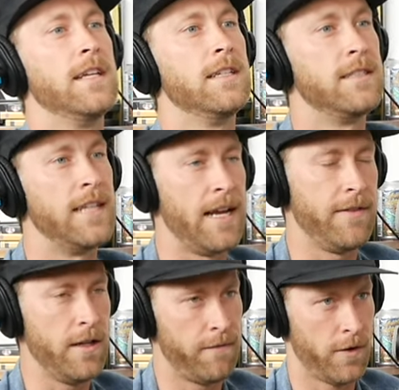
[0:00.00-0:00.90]

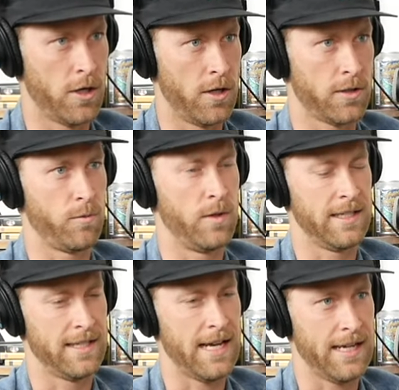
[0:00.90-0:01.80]
Safety First
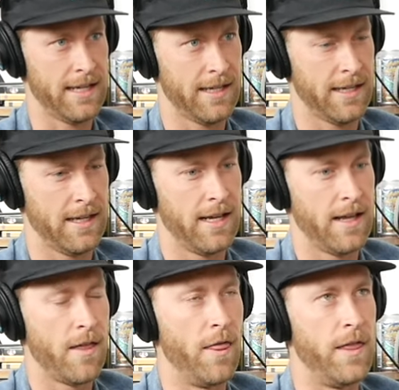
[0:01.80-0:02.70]
was like
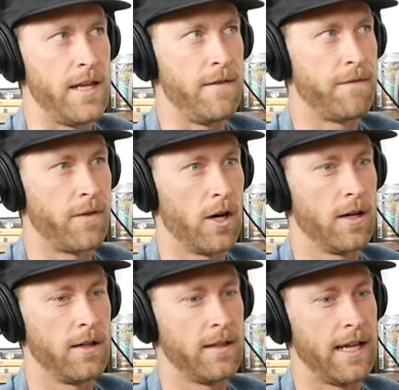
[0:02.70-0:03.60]
the
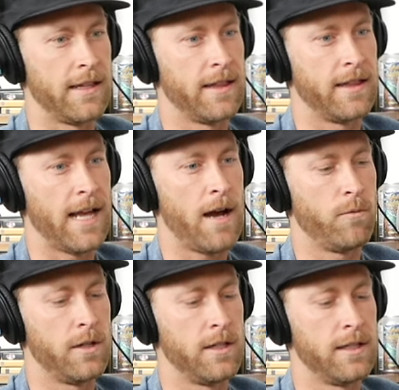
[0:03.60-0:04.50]
first, like that
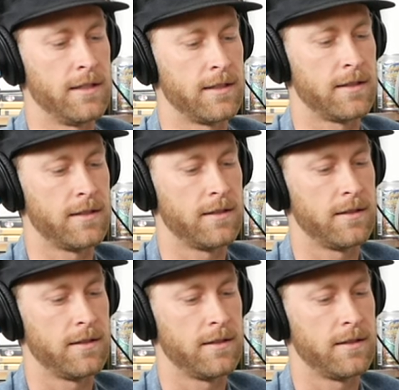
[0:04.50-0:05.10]
was,